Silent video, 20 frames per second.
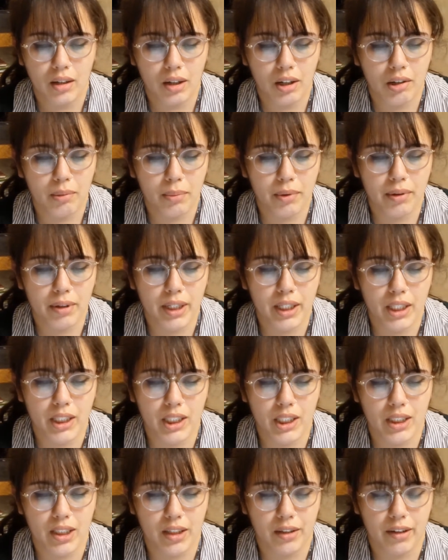Oh, Marilla,
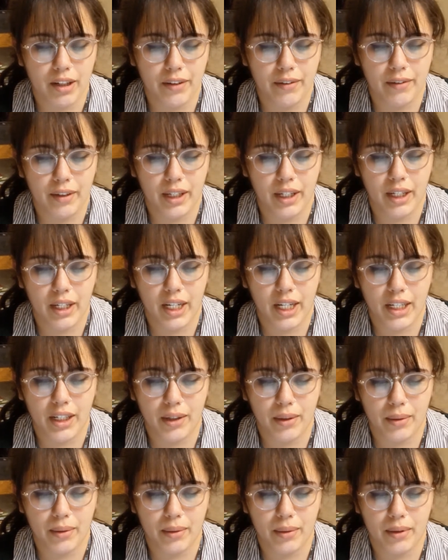she said gravely, I
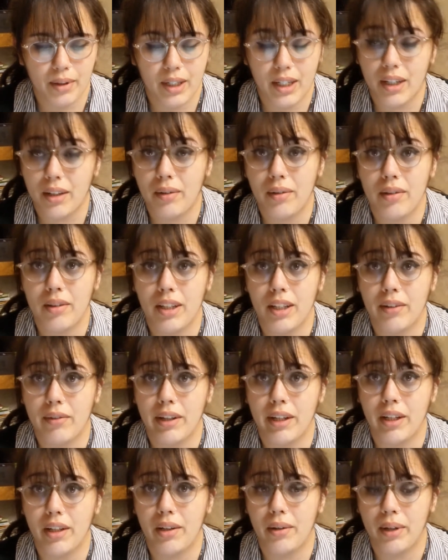don't think we
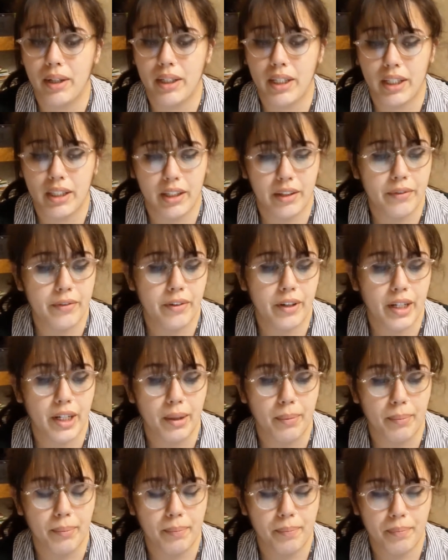can do anything for
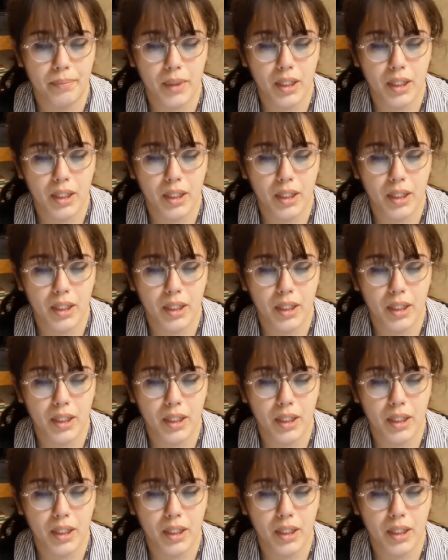him.